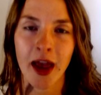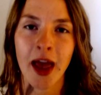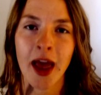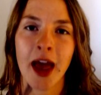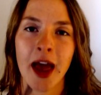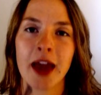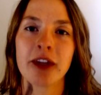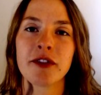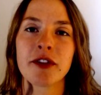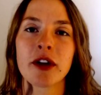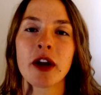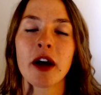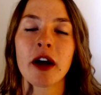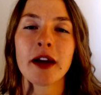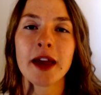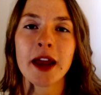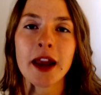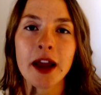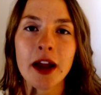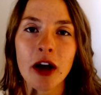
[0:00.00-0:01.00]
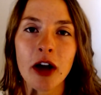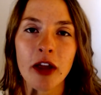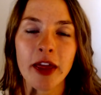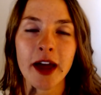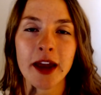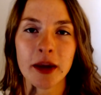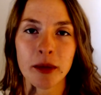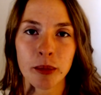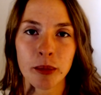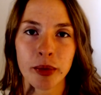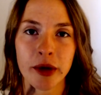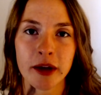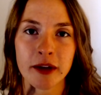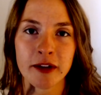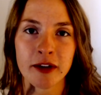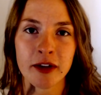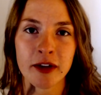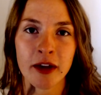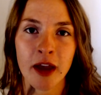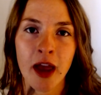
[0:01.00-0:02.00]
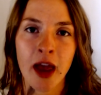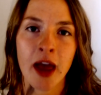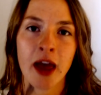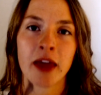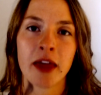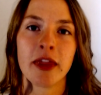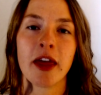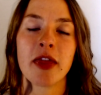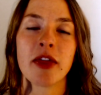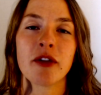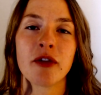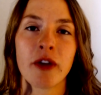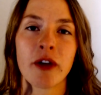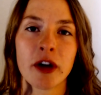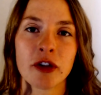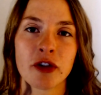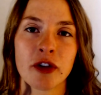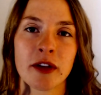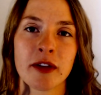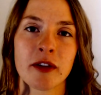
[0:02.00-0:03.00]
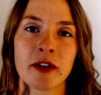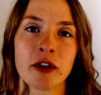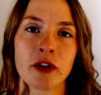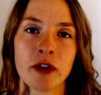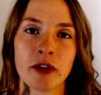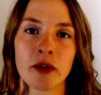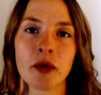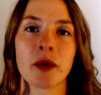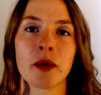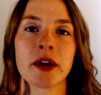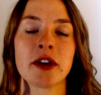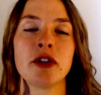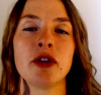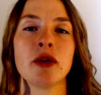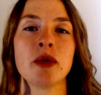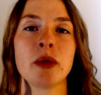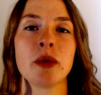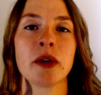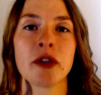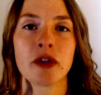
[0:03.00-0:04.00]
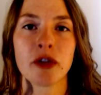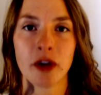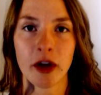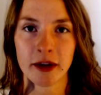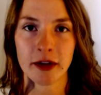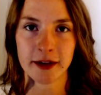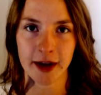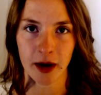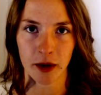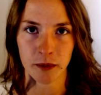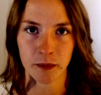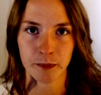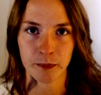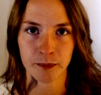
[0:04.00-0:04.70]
And if you're not getting all that input, then the functions are just going to shut down.